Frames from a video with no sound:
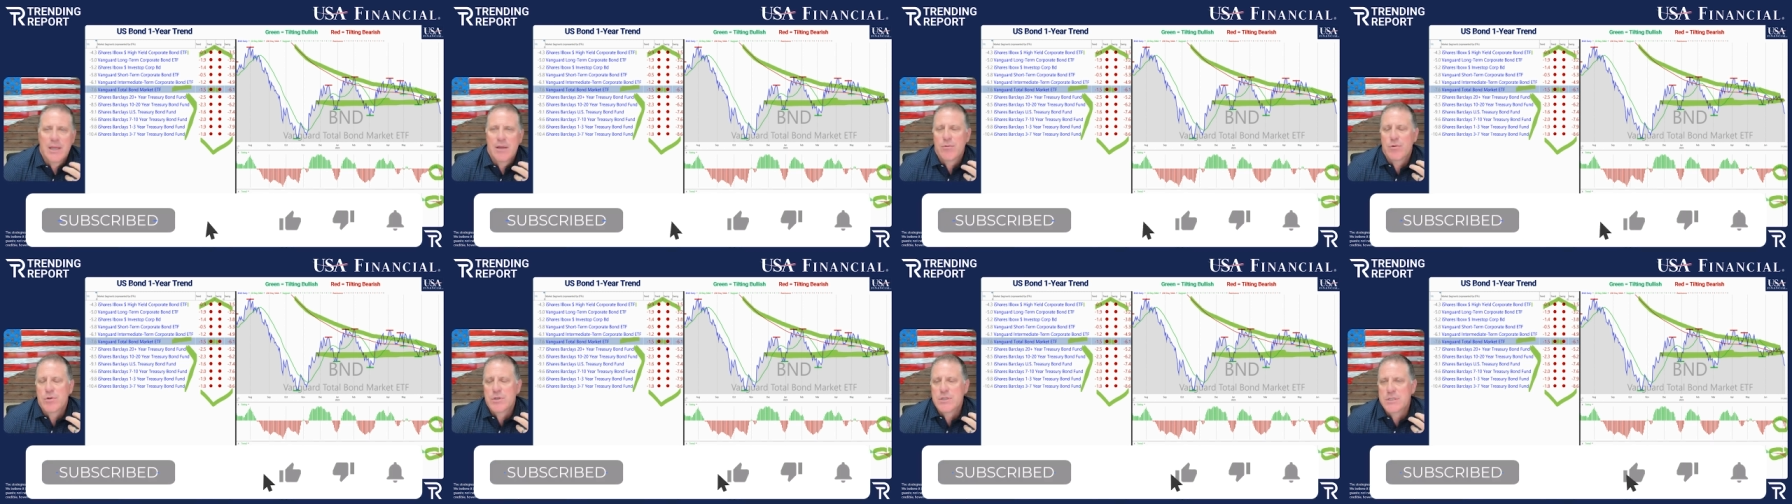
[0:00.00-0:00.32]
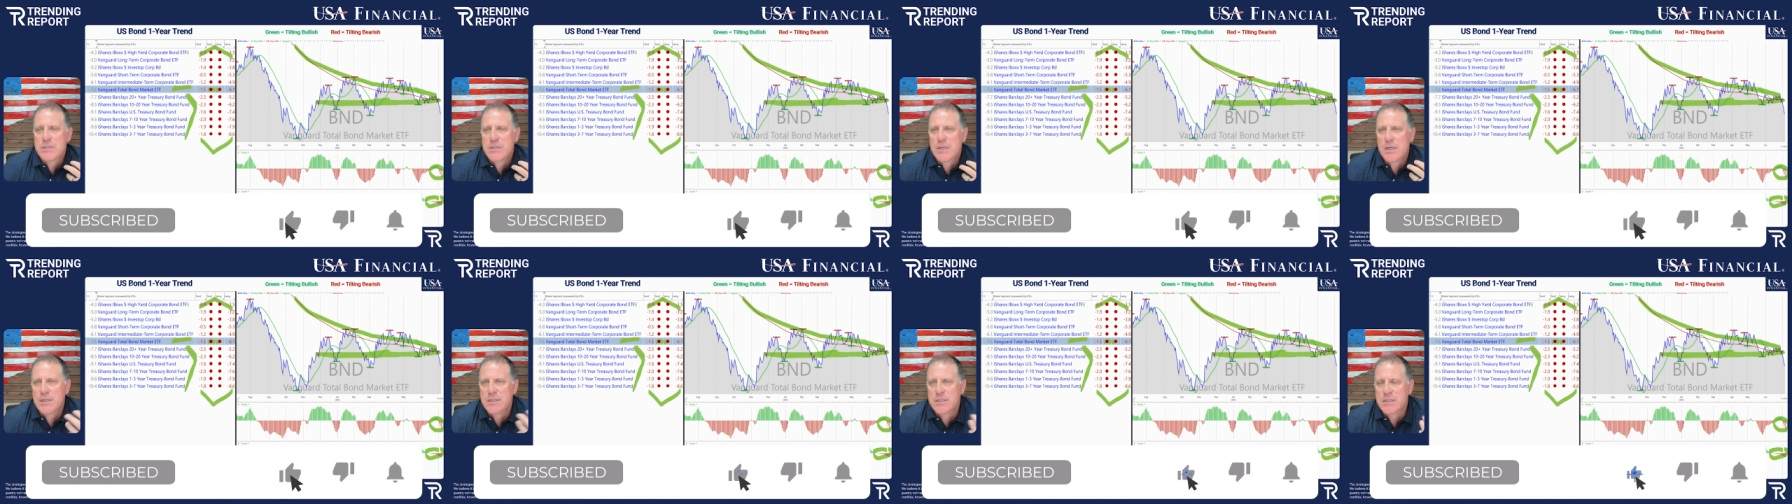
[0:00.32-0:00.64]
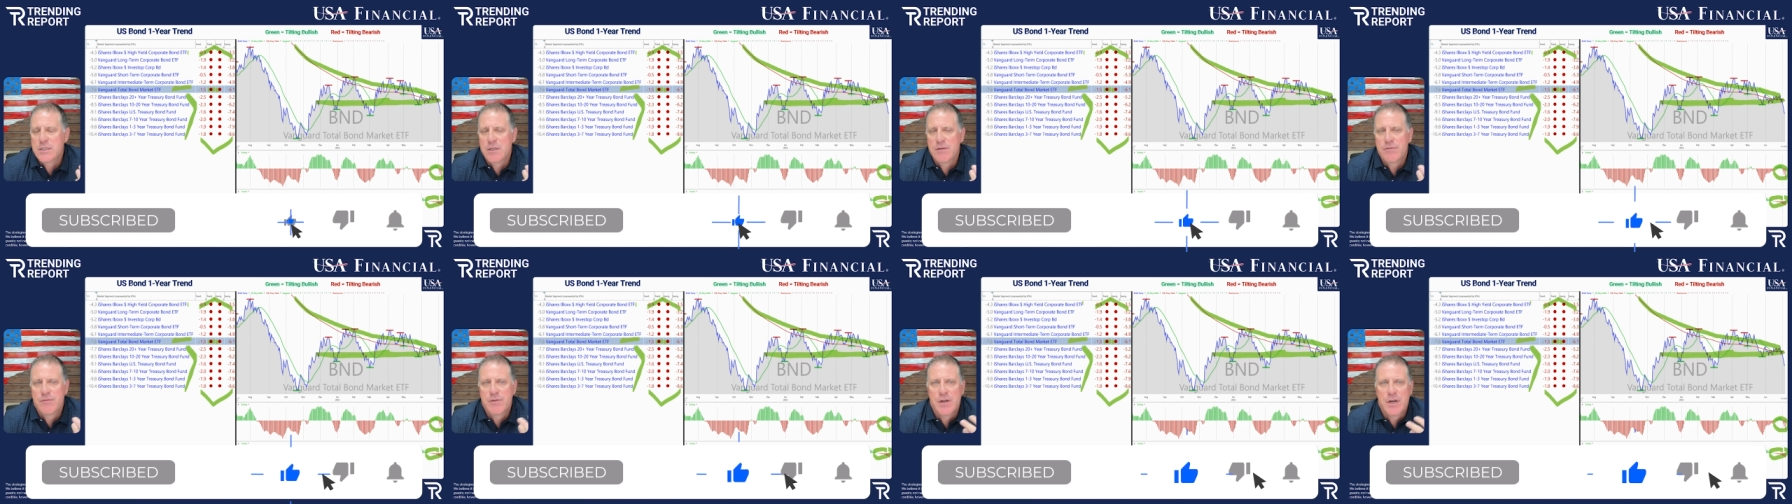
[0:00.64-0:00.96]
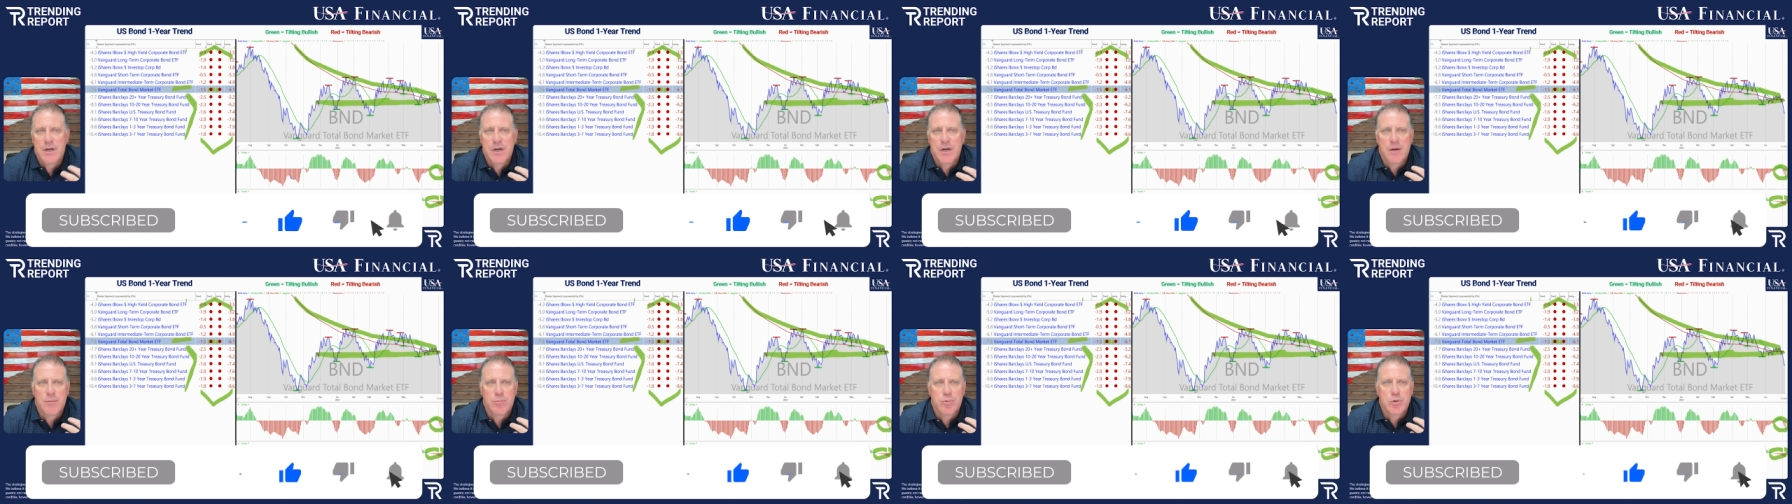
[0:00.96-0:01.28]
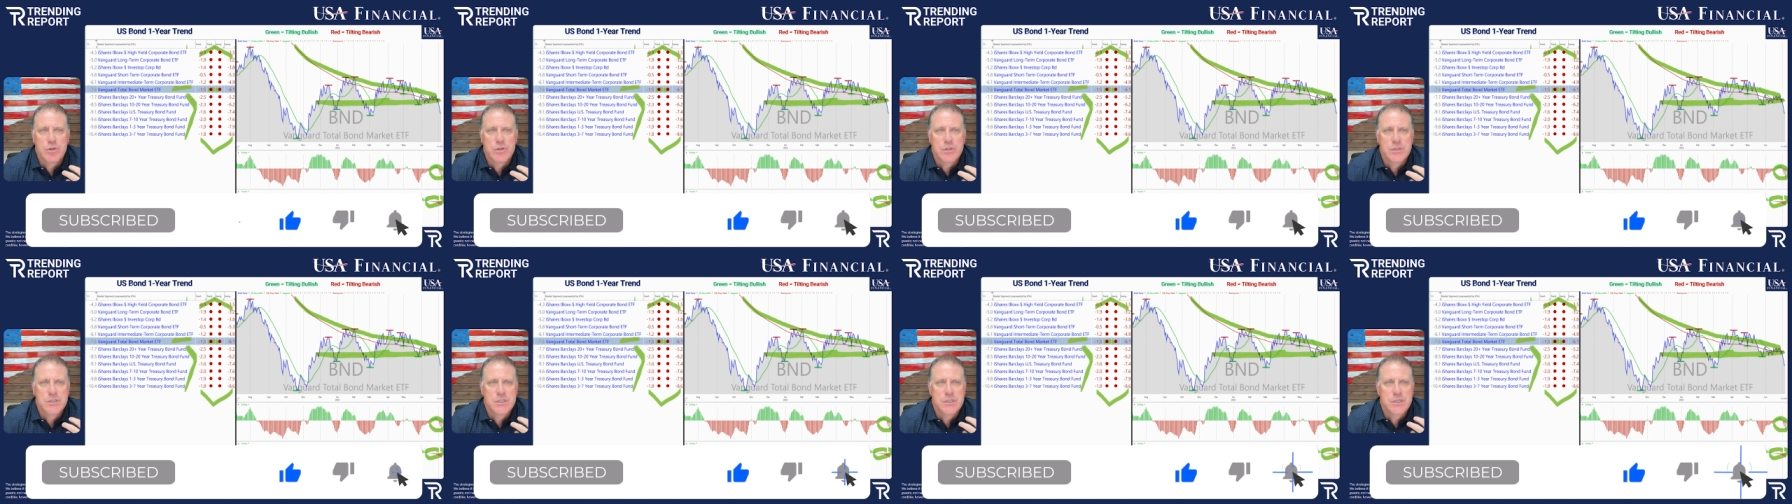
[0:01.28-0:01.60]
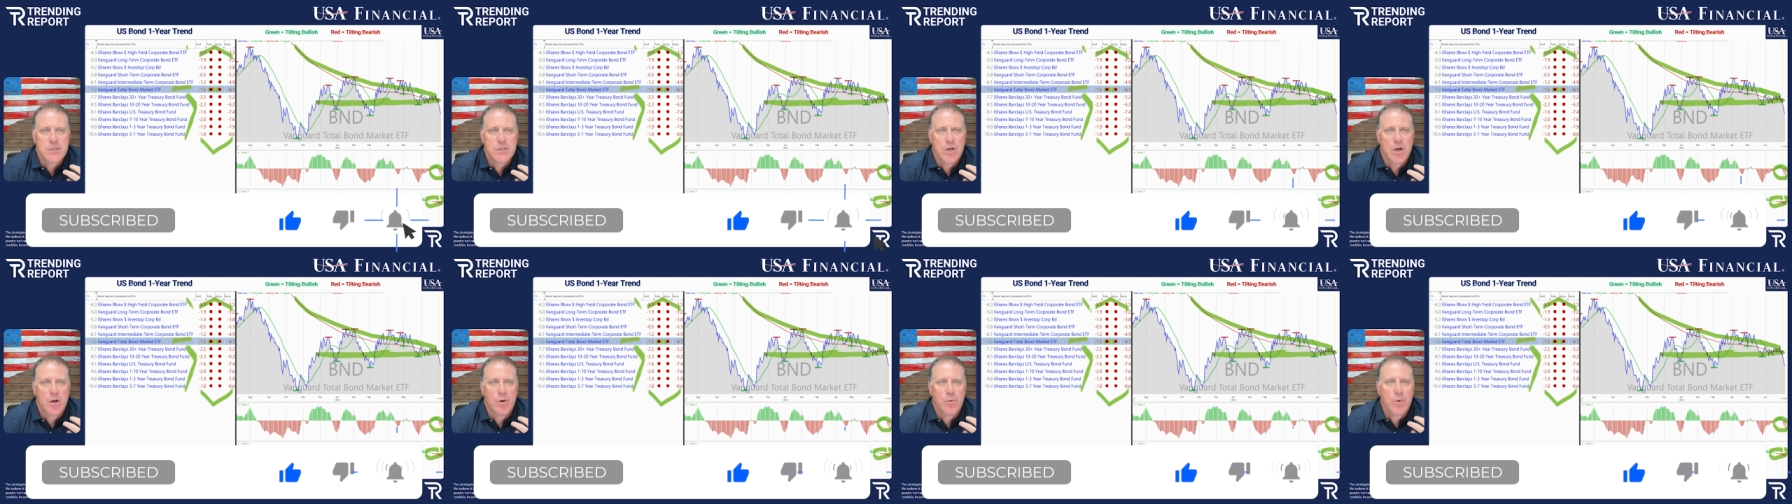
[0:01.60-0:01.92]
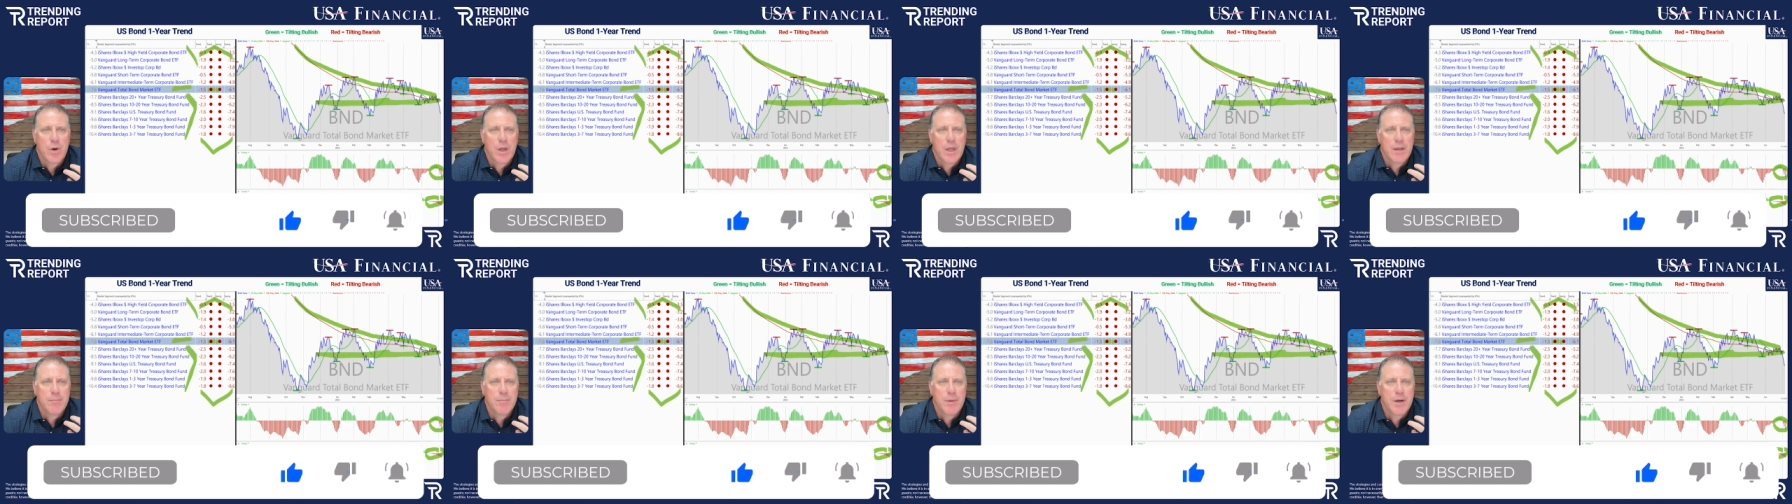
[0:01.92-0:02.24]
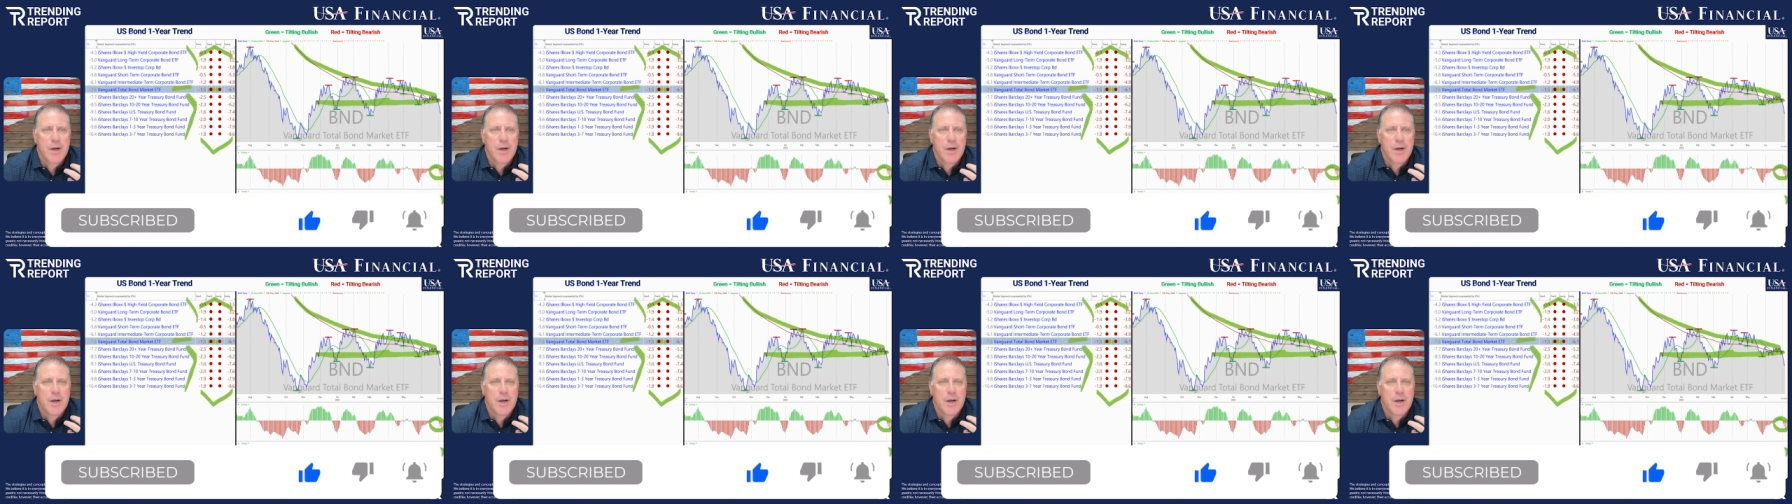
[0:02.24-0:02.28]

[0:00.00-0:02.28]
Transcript: can't really say it's lifting it up when you're seeing all red.